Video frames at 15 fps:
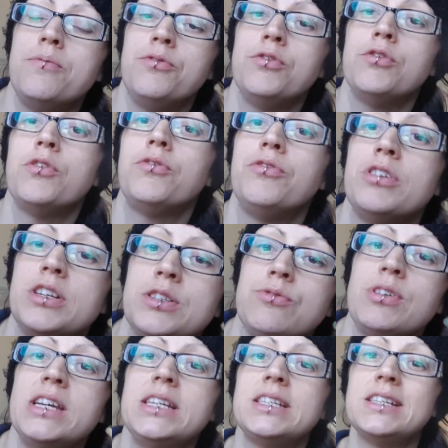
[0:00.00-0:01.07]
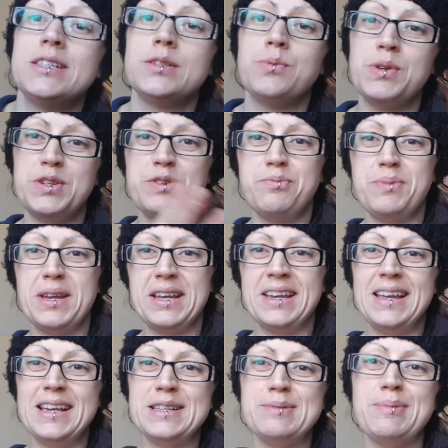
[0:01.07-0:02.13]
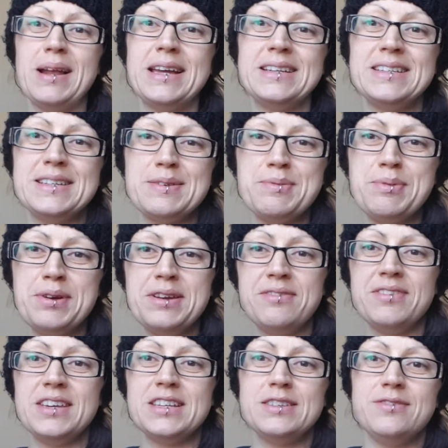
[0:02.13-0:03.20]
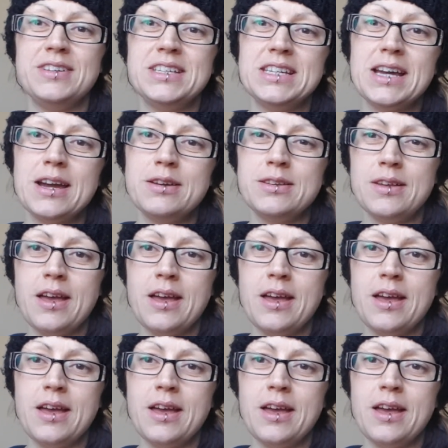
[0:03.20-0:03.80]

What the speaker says: for obvious reasons, which have been explained in a previous video.